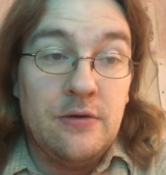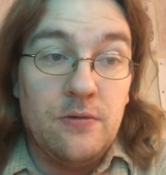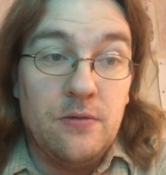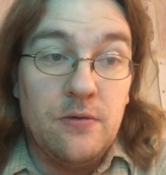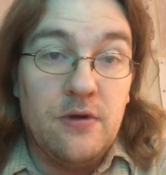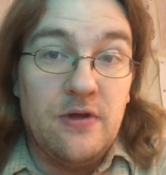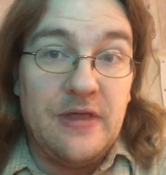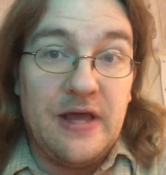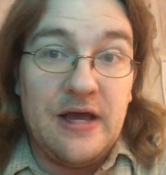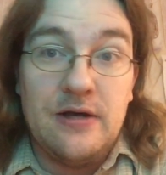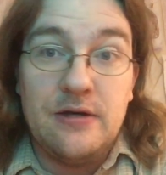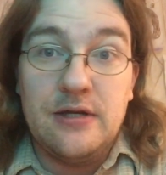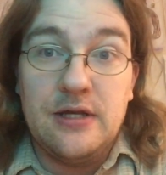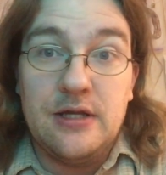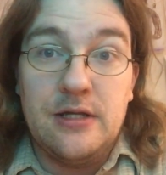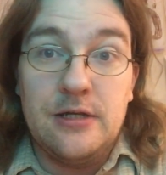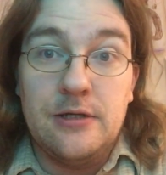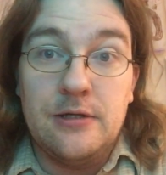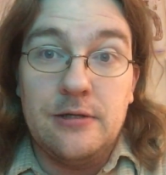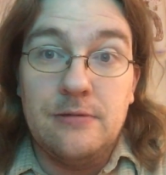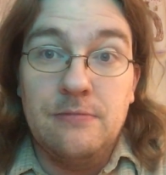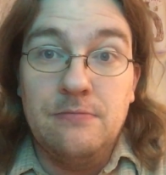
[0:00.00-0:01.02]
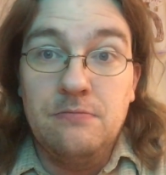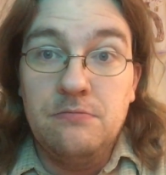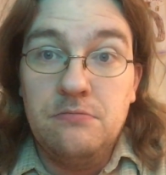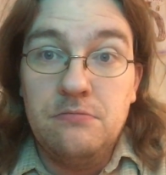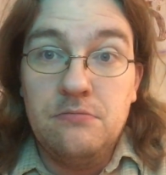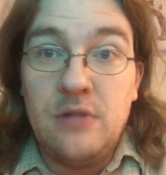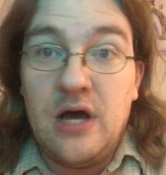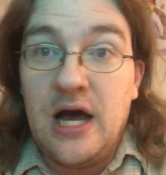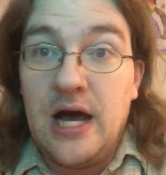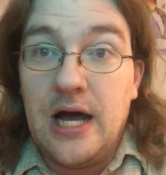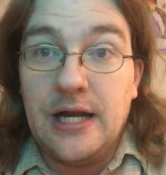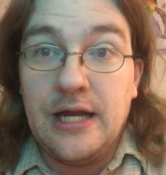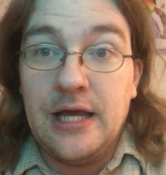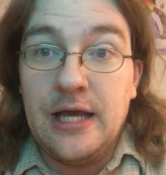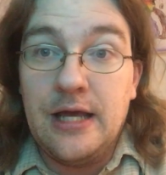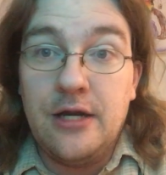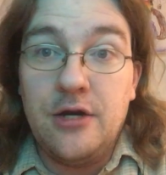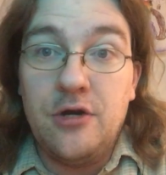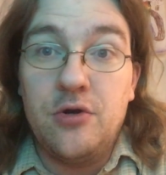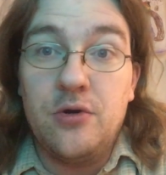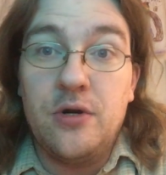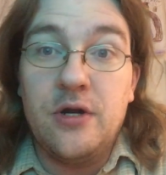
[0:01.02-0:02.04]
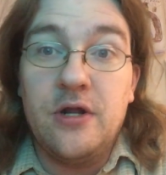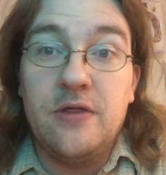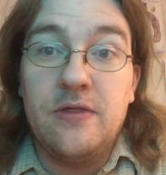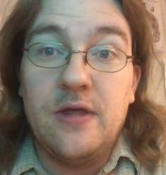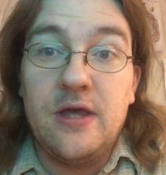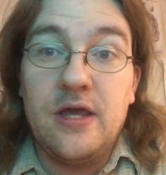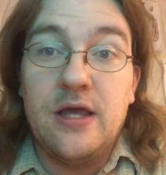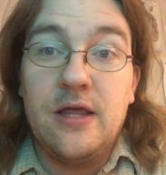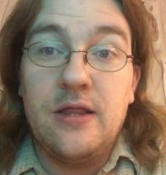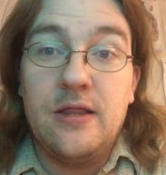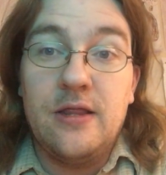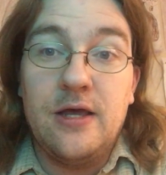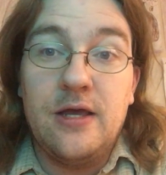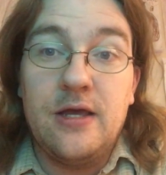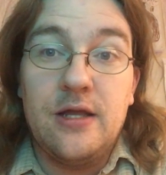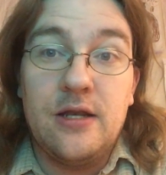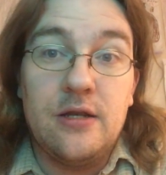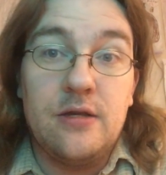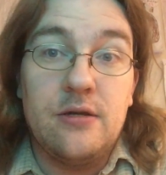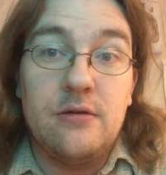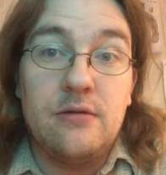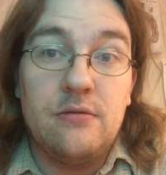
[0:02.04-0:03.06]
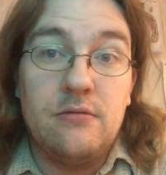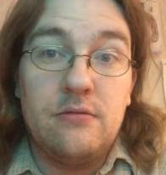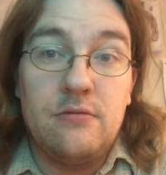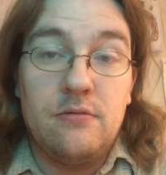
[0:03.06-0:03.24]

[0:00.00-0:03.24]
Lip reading: without getting hot-headed or anything, and they can,